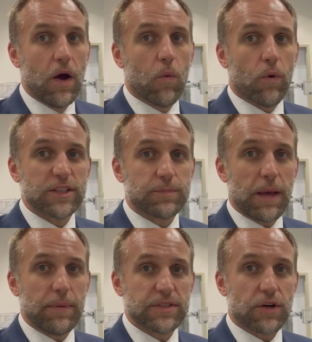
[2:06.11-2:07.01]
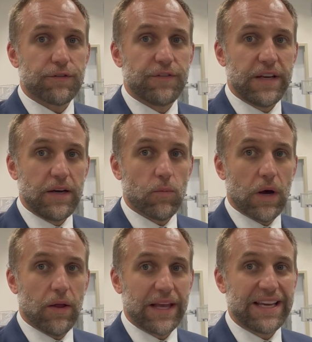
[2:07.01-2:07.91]
Once babies are feeding
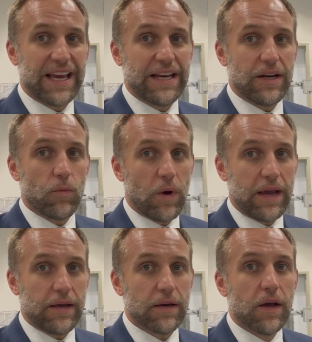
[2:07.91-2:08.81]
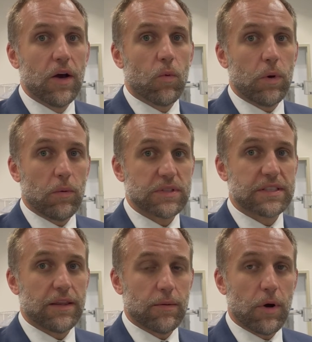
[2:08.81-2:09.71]
well and gaining weight, we will
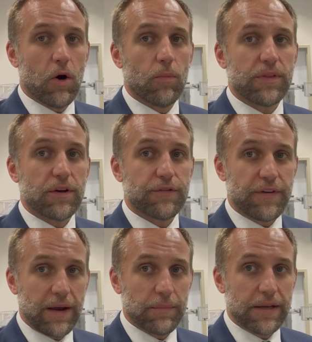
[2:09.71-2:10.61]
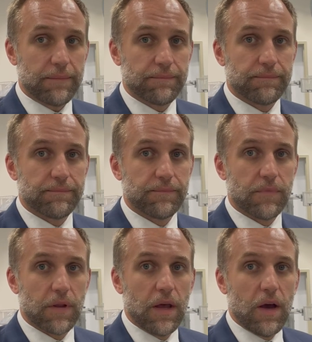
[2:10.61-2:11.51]
send them home with their family.
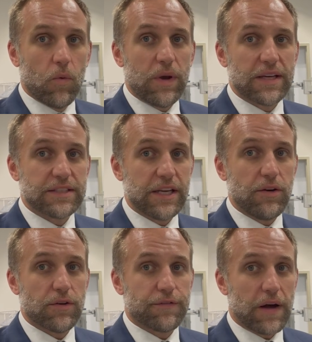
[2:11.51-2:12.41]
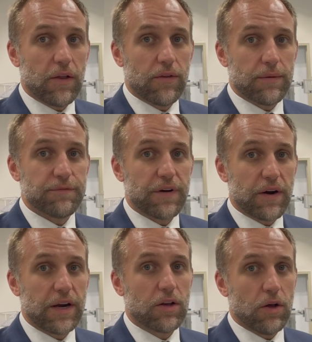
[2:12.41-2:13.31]
We continue to follow them
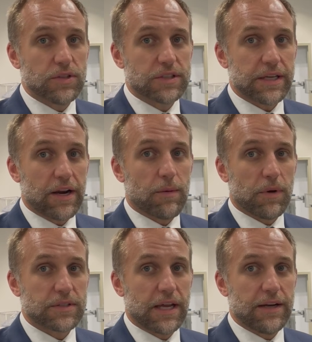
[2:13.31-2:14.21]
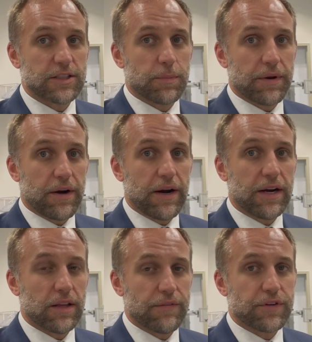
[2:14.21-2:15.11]
very closely in our multidisciplinary
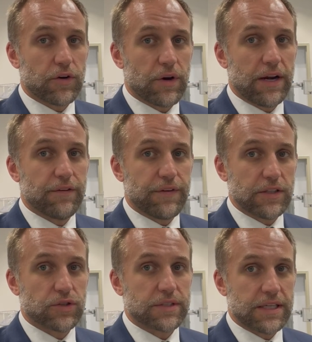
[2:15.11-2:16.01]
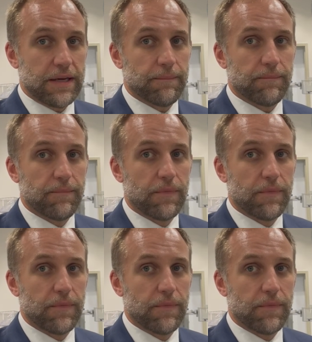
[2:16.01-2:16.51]
cleft and craniofacial team.